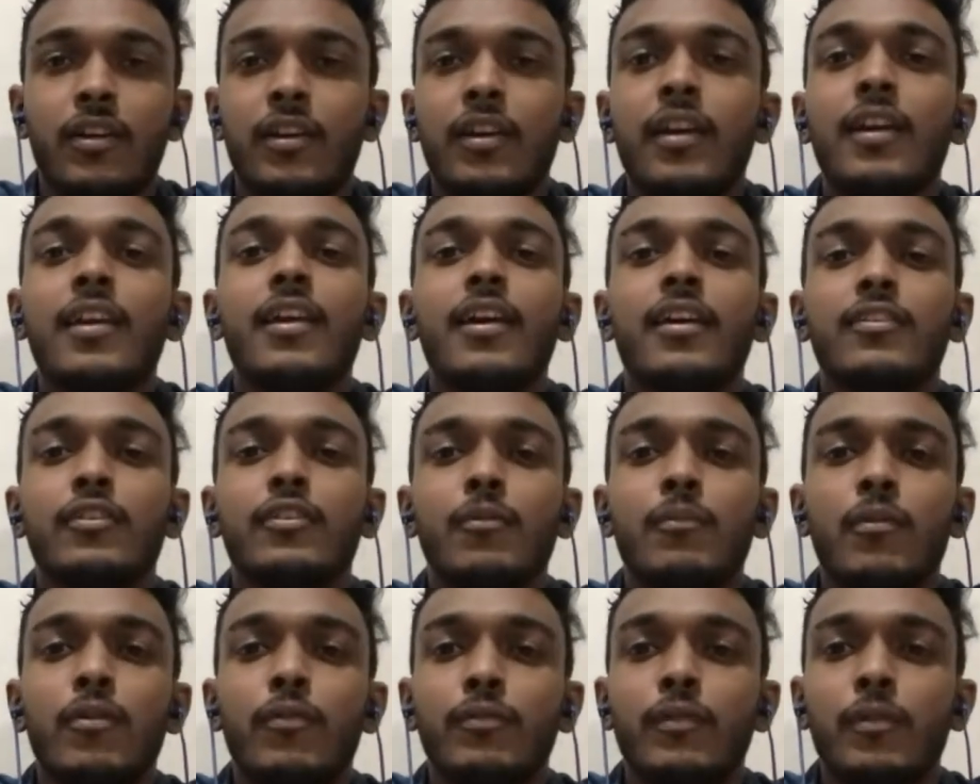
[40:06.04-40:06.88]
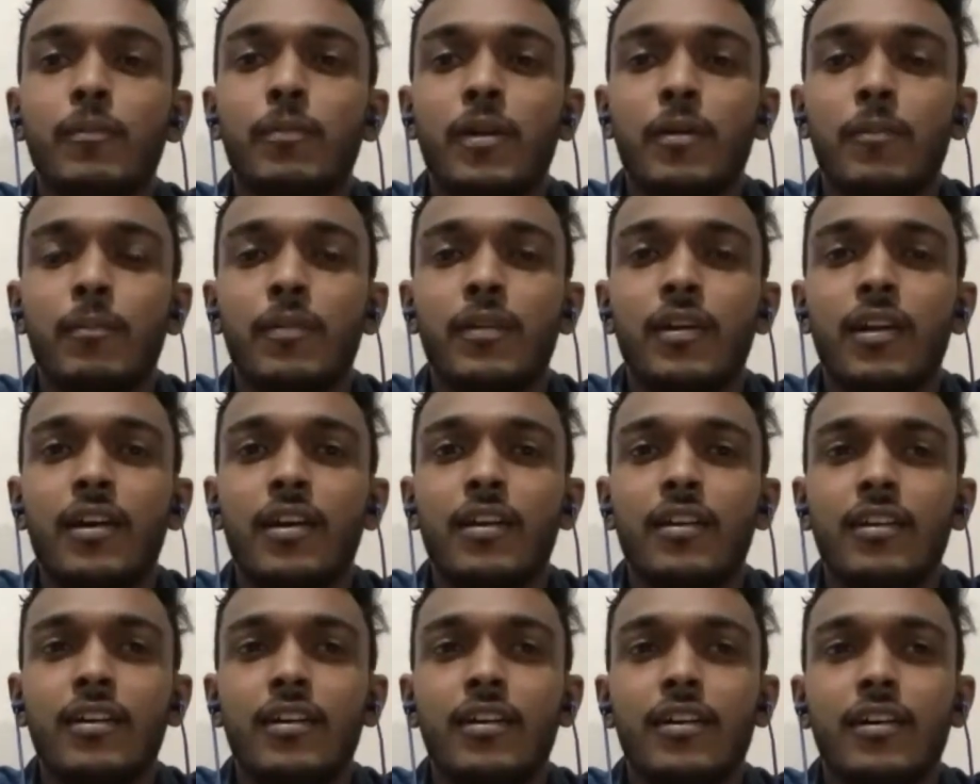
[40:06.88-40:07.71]
yeah, some of the people
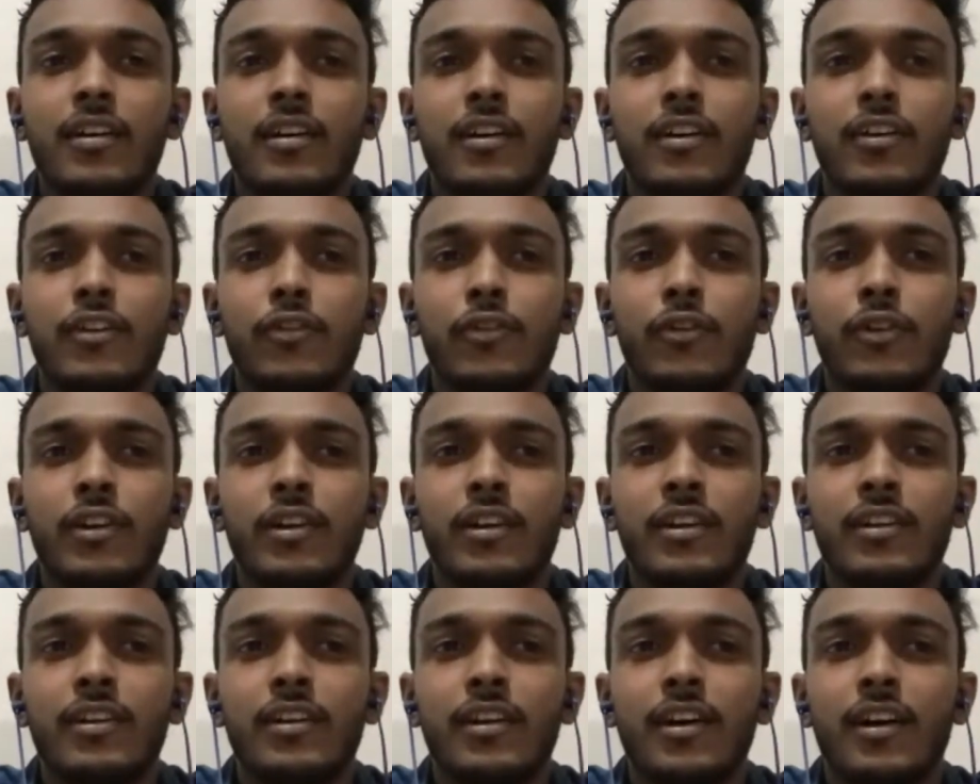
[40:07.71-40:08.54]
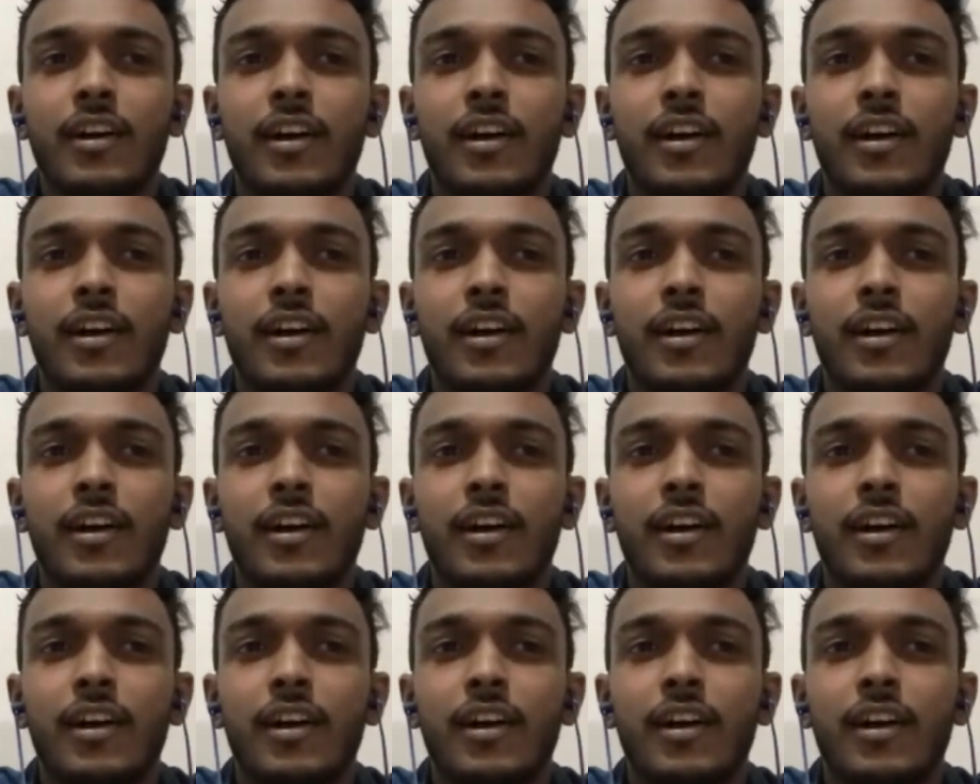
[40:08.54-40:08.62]
are going.